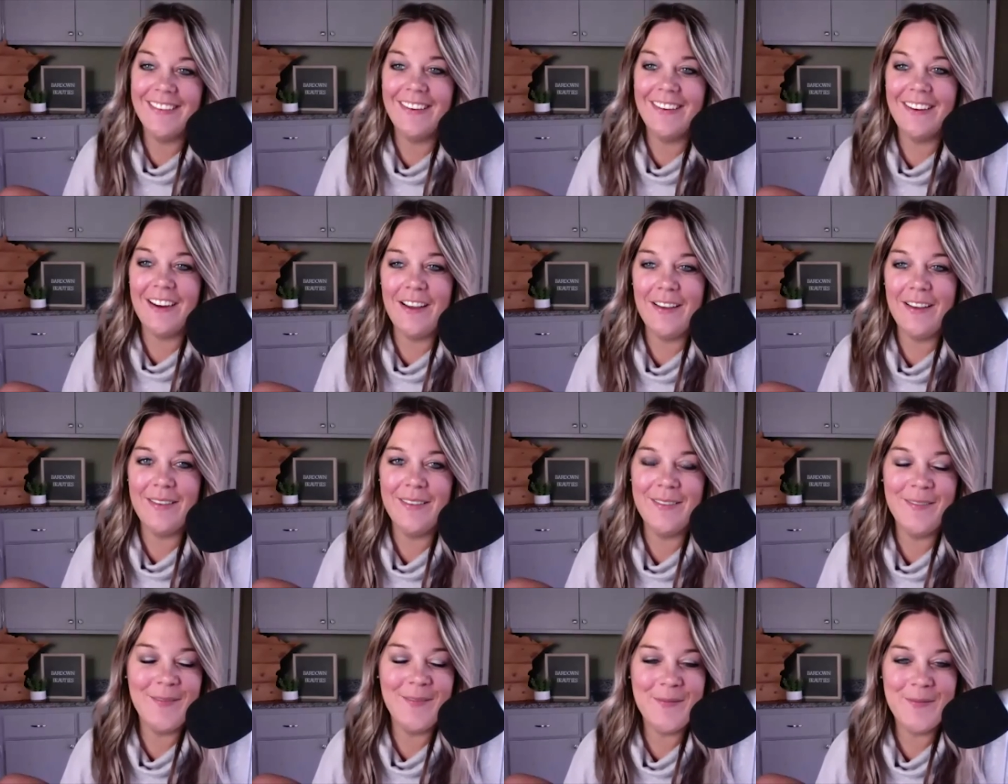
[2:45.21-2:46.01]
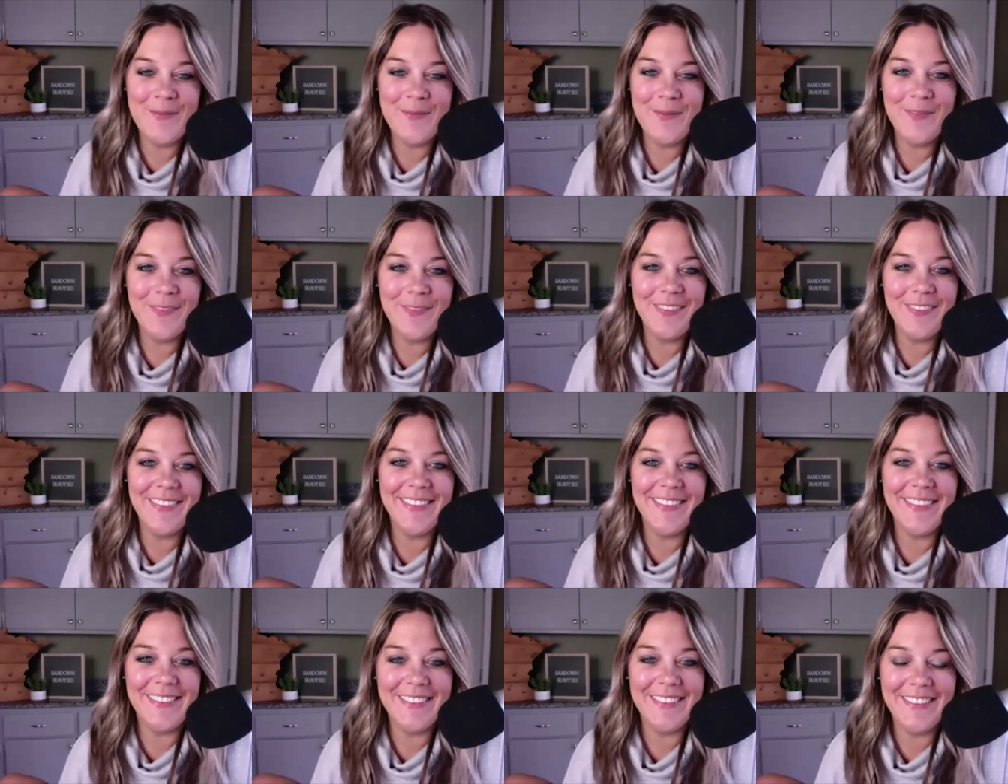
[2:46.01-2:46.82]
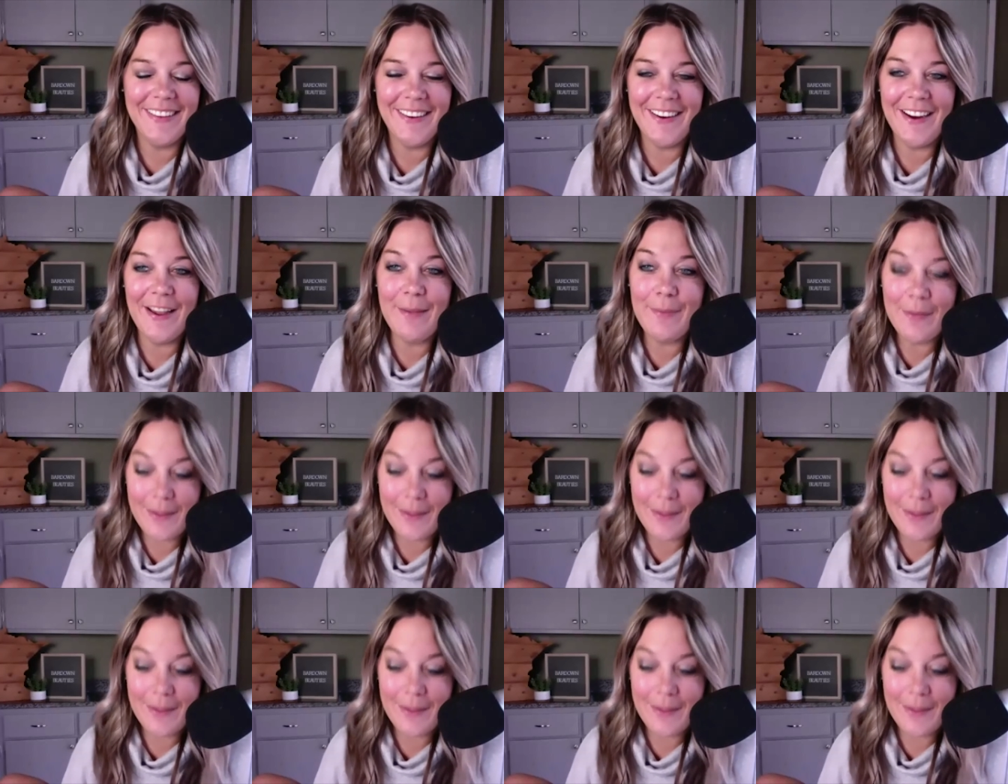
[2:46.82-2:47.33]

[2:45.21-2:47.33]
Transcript: what I have to say about that. RIP